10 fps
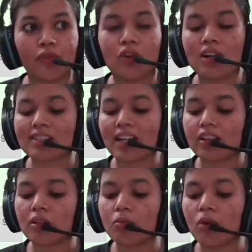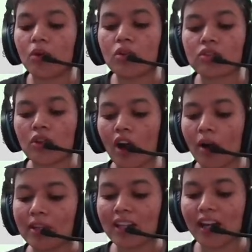So just as humans cook their food in the kitchen,
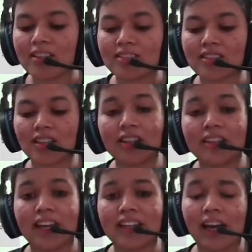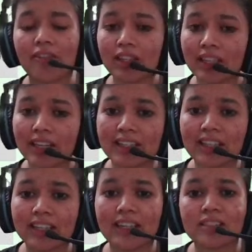plants also prepare their
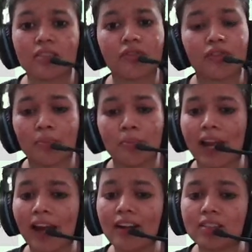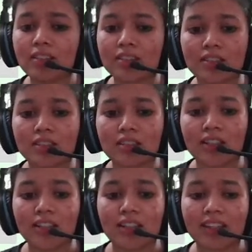own food, okay?
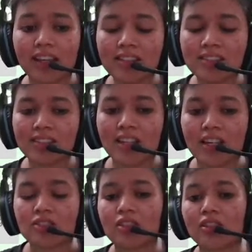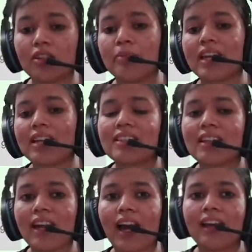So the
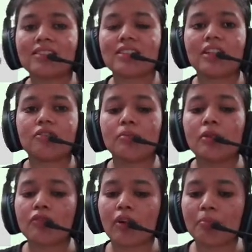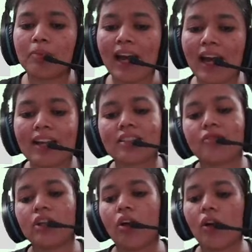method in which we
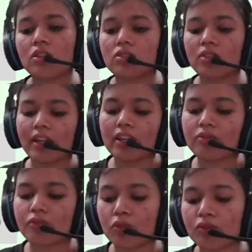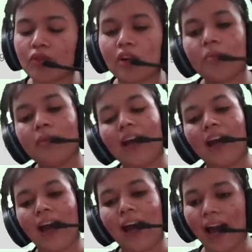create or we prepare our food in the
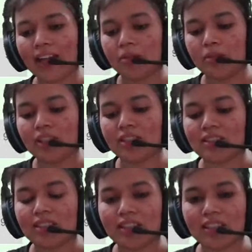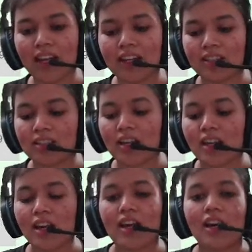kitchen, the plants also have their
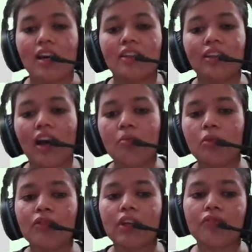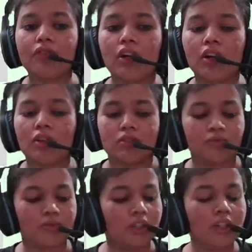own kitchen and they
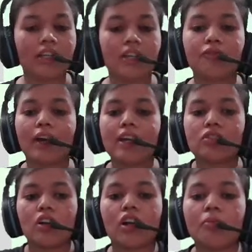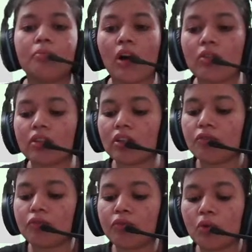prepare their food. So let us see what is the
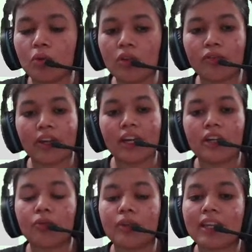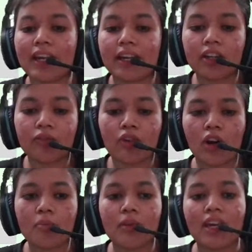known as the method of preparation.
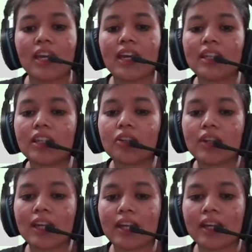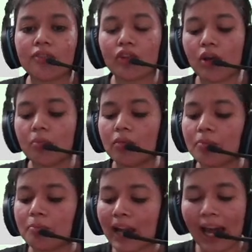Okay.
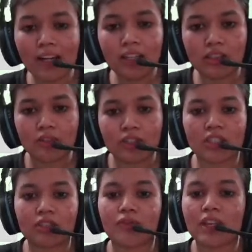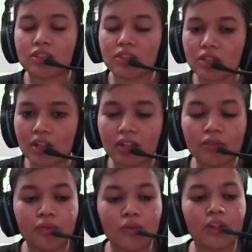So if I talk about
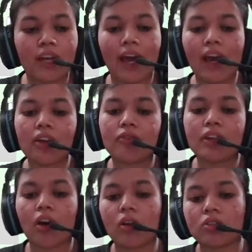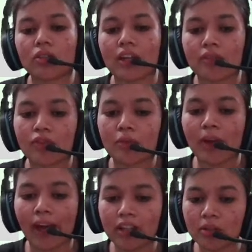humans, what happens is humans are totally
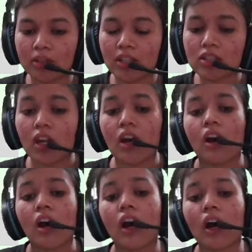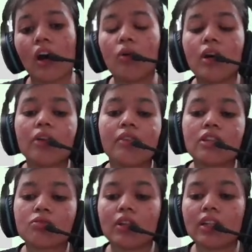dependent on plants and animals for their food, right? They
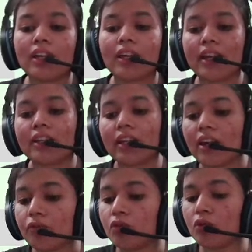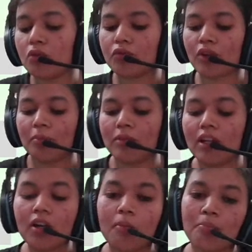cannot be preparing their own food. They just get their raw
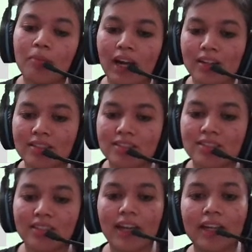materials from either plants or animals.